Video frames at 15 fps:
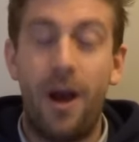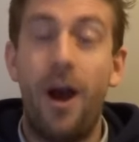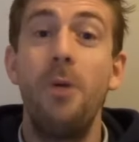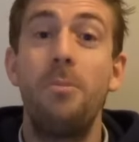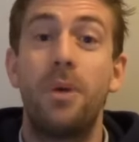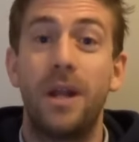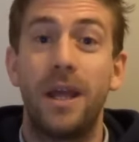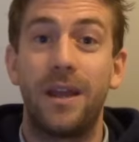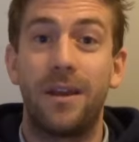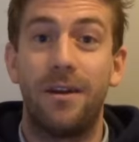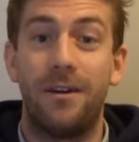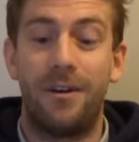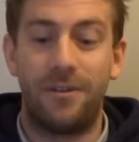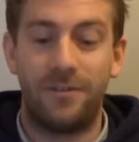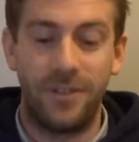opening
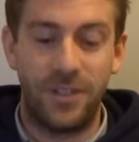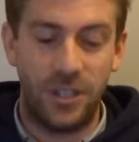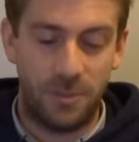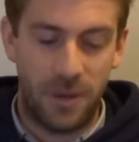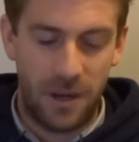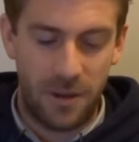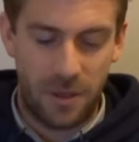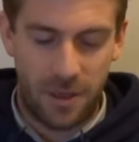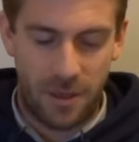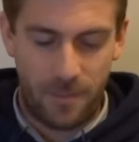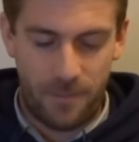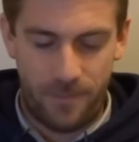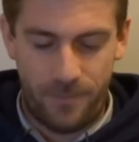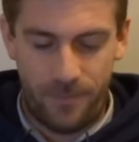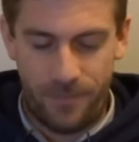our fish's mouth,
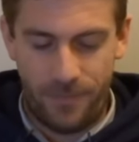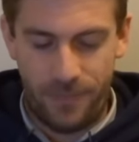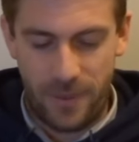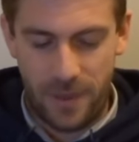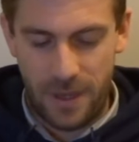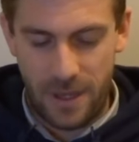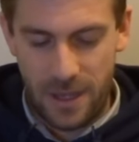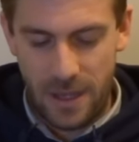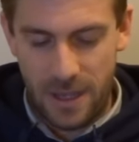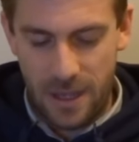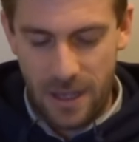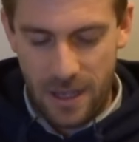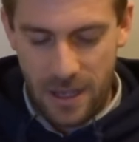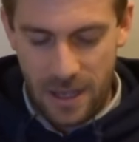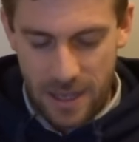
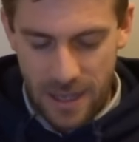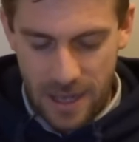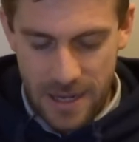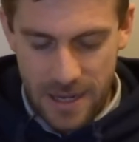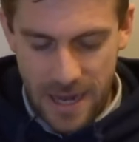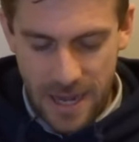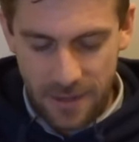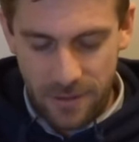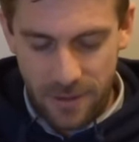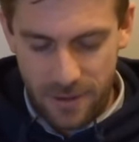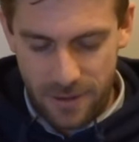and now